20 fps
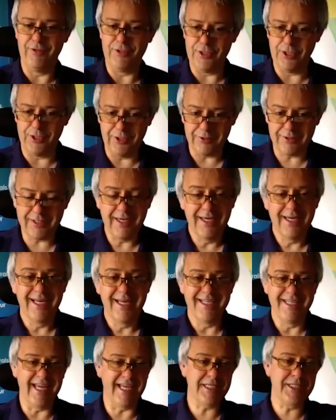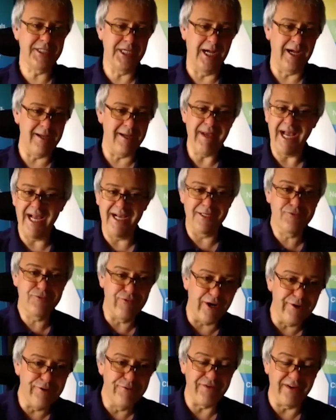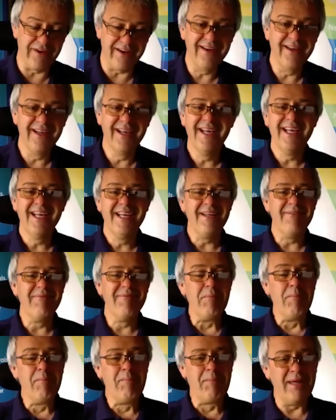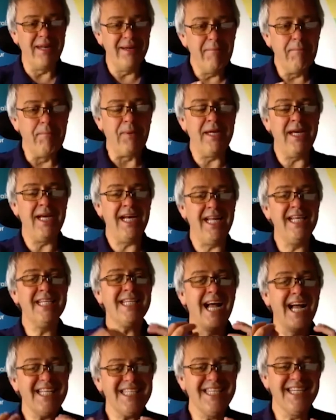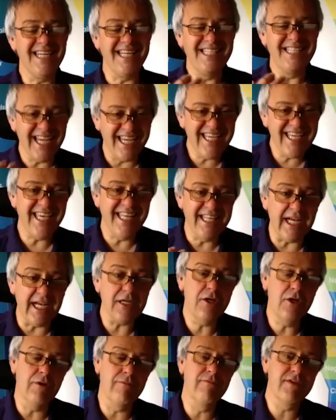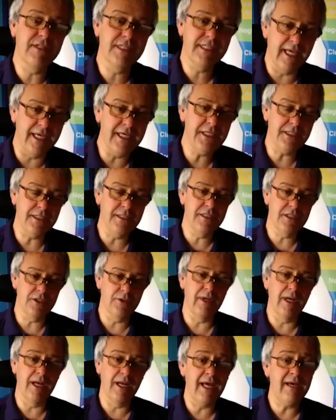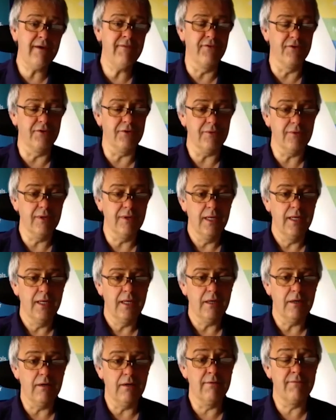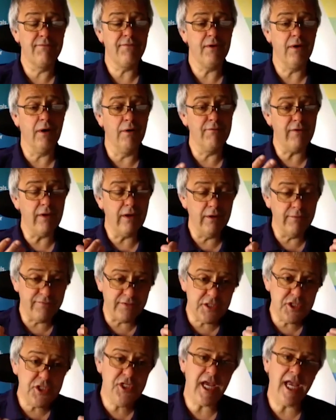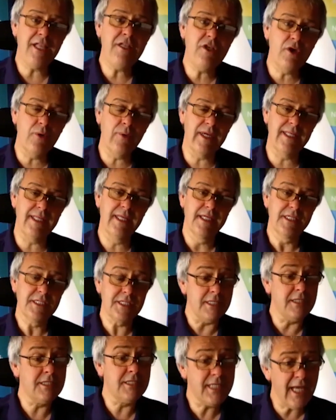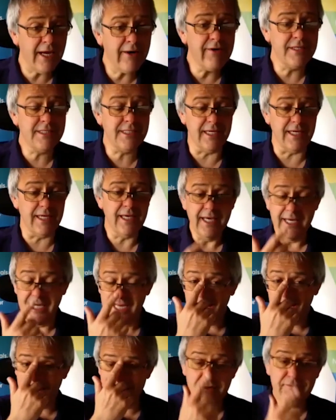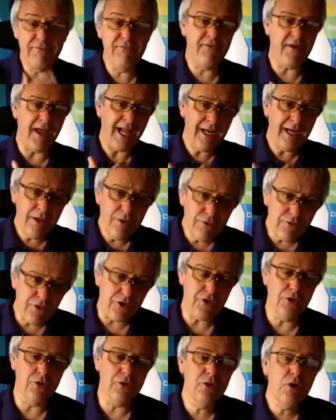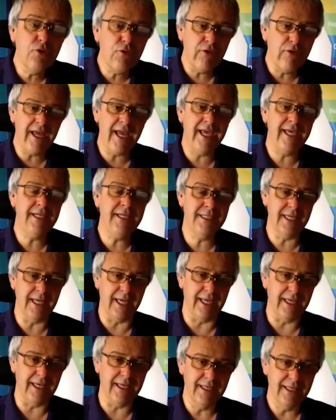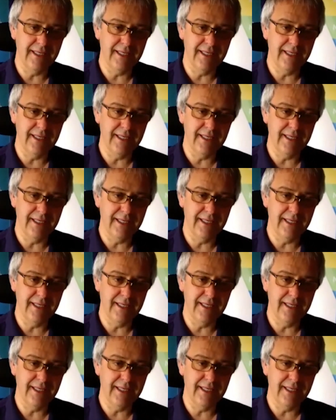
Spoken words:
a dog. Next time, how's Rover? but it is actually taking that conversation to a level of a genuine sincerity. And the value that you're creating